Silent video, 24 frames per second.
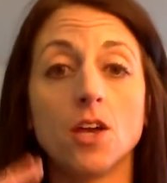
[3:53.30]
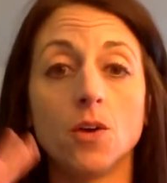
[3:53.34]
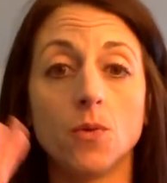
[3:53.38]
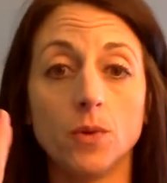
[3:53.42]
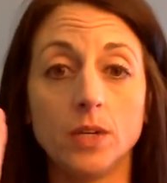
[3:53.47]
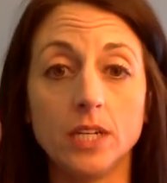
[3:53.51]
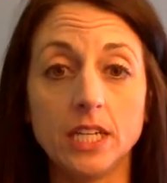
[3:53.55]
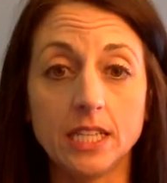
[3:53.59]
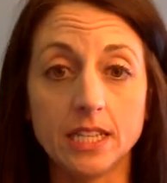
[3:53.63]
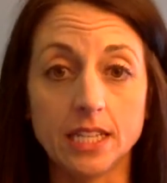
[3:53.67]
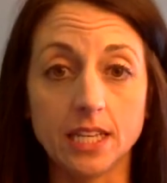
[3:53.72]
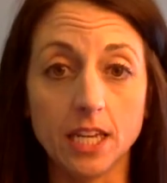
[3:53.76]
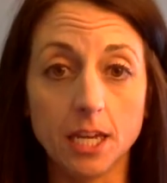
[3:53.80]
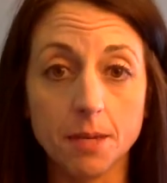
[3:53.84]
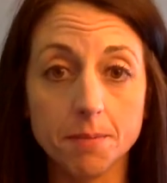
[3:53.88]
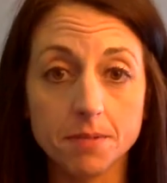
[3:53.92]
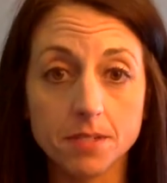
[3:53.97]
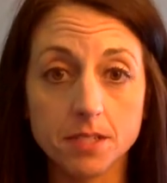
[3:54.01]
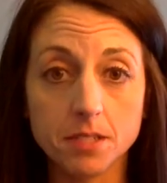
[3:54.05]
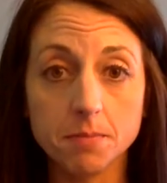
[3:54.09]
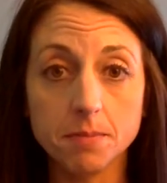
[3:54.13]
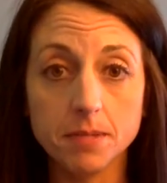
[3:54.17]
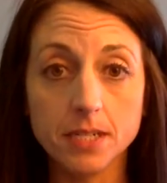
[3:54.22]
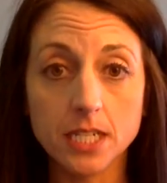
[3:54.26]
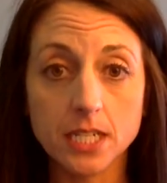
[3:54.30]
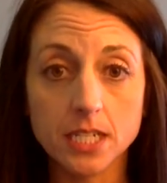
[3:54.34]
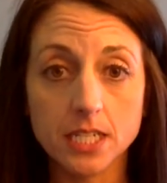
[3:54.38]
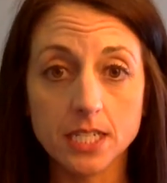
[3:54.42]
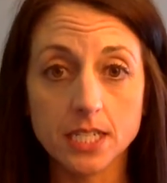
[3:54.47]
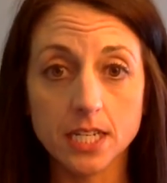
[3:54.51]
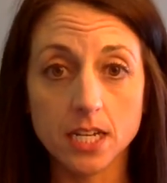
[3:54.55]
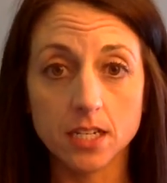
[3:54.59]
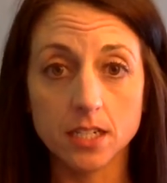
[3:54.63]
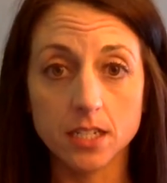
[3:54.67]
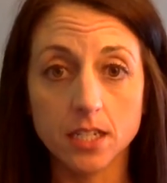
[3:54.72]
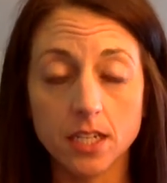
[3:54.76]
we need the hips to be
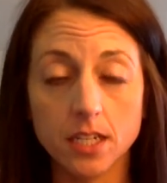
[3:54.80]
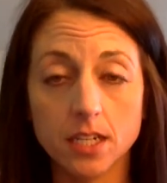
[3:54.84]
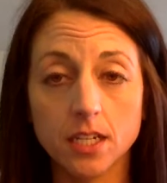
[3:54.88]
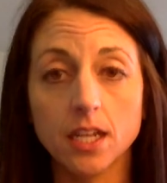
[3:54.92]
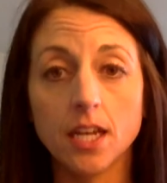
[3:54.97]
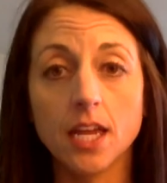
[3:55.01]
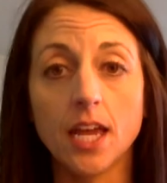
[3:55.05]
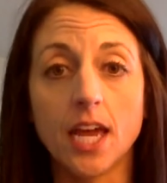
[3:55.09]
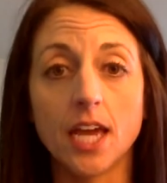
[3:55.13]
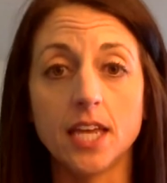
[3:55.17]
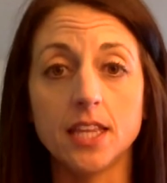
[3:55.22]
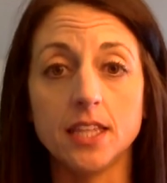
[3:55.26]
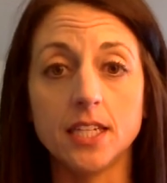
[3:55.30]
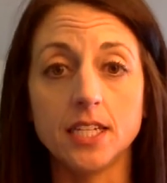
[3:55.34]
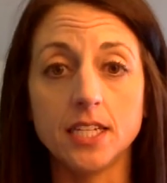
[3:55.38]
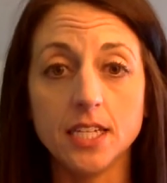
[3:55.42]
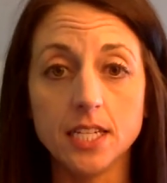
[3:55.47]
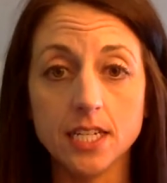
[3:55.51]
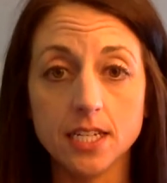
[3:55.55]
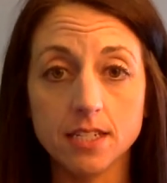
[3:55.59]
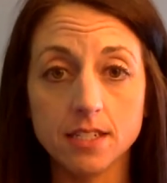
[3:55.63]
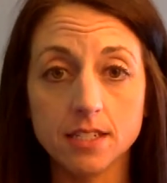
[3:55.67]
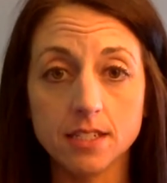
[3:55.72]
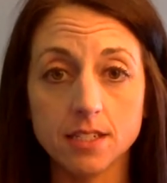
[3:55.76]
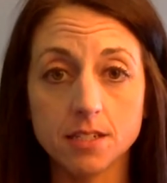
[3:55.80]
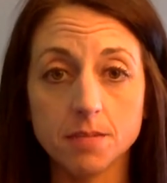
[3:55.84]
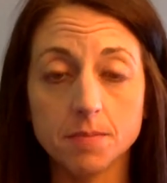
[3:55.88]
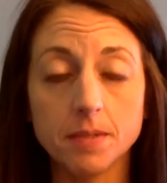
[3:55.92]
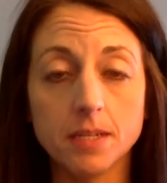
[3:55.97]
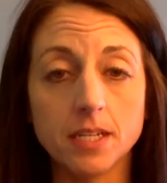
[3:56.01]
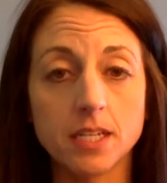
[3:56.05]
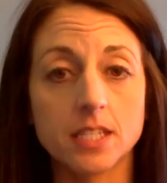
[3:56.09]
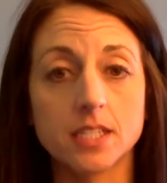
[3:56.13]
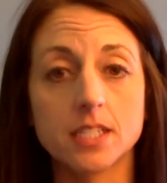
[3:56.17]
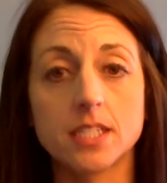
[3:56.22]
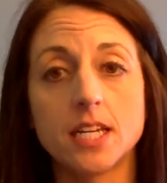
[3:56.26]
extended and the knees to be
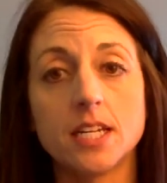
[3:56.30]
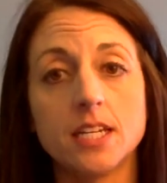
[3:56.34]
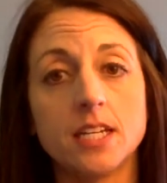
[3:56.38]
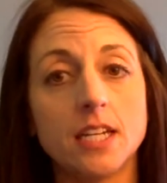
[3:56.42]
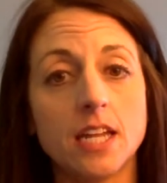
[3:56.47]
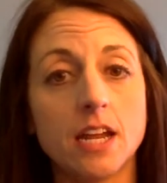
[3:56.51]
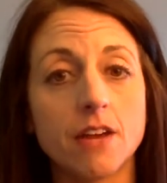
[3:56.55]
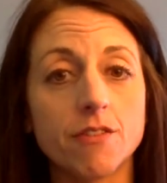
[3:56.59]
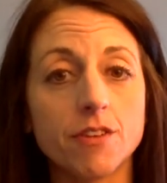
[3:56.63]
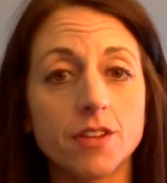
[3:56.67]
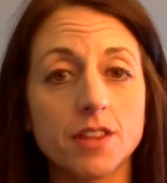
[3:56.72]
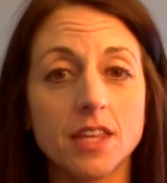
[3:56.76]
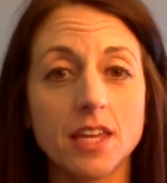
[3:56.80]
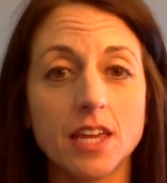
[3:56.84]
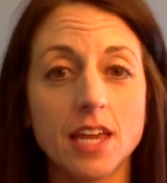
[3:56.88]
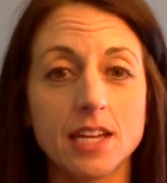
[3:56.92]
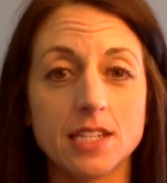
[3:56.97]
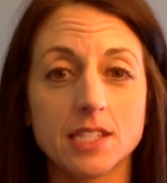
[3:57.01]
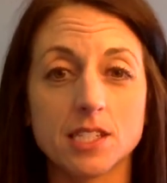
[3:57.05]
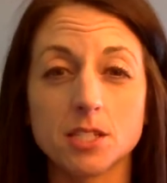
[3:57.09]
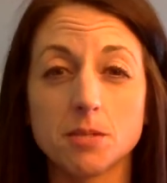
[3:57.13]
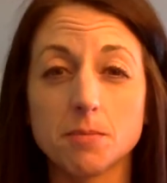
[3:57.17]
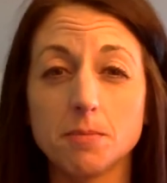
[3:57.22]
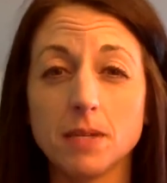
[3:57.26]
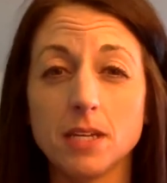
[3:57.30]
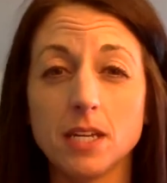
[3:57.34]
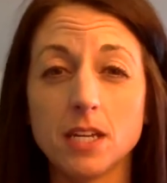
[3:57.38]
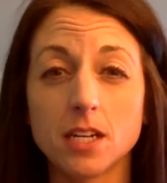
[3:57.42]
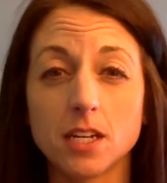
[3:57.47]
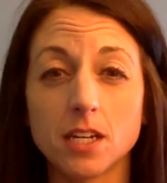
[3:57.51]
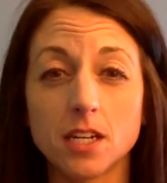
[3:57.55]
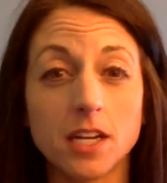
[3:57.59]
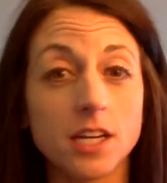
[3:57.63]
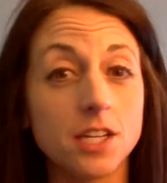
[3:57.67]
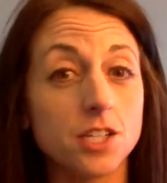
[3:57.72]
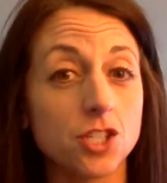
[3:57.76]
extended. Everything has to be in
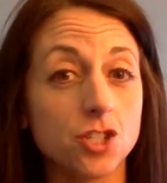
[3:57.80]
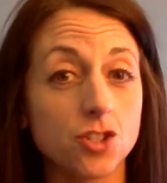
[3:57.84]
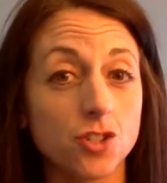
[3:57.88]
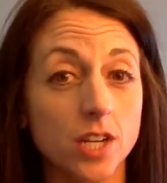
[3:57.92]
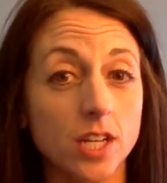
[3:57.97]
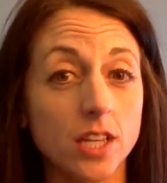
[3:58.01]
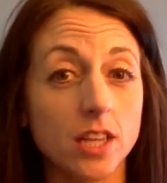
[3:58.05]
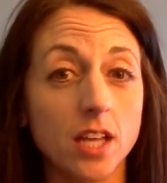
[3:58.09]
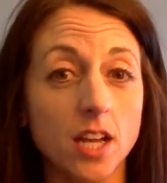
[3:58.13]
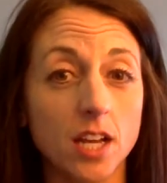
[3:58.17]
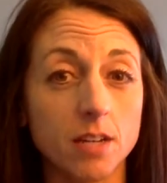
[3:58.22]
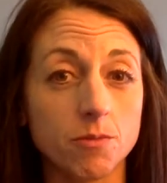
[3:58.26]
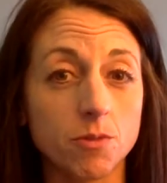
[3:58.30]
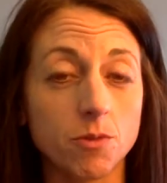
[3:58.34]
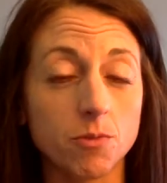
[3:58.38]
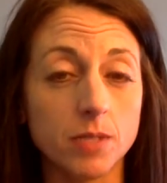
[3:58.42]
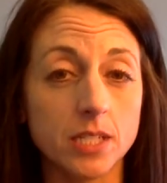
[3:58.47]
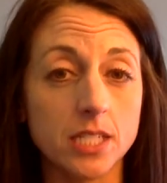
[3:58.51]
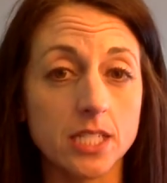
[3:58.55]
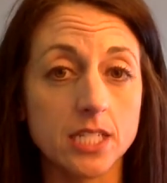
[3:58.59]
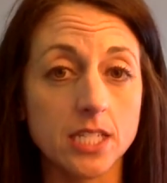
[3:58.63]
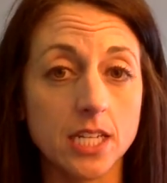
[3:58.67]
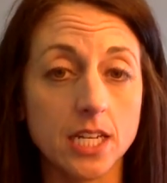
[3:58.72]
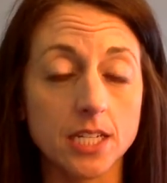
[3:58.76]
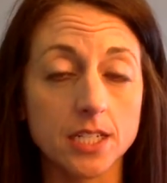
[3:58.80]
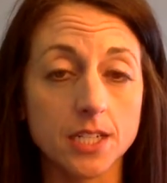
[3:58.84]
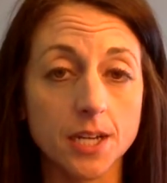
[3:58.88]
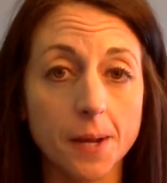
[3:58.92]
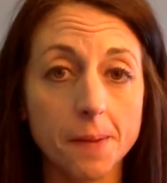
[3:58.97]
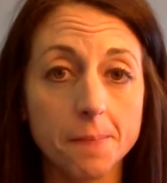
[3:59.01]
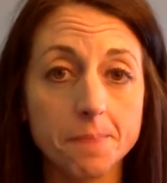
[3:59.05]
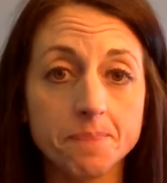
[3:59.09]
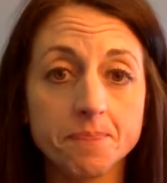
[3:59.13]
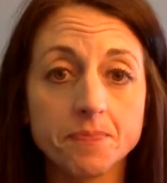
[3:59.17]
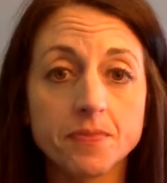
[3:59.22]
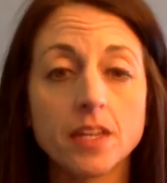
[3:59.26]
a nice straight line when we stand up.
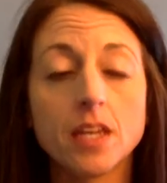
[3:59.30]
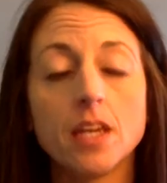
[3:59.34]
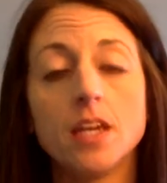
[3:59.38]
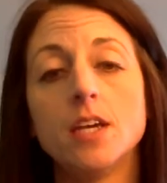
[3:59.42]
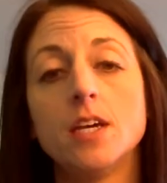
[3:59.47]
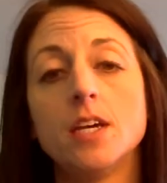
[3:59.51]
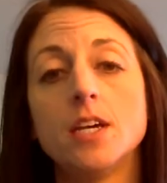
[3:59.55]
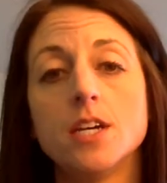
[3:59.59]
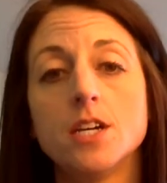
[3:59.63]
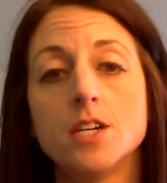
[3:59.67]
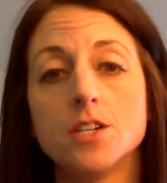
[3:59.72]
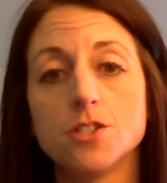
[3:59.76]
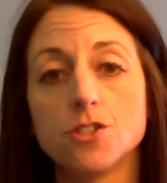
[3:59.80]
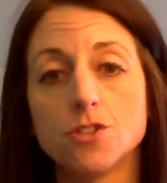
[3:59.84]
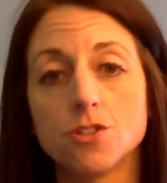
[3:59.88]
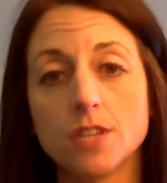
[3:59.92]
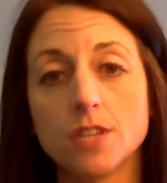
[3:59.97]
So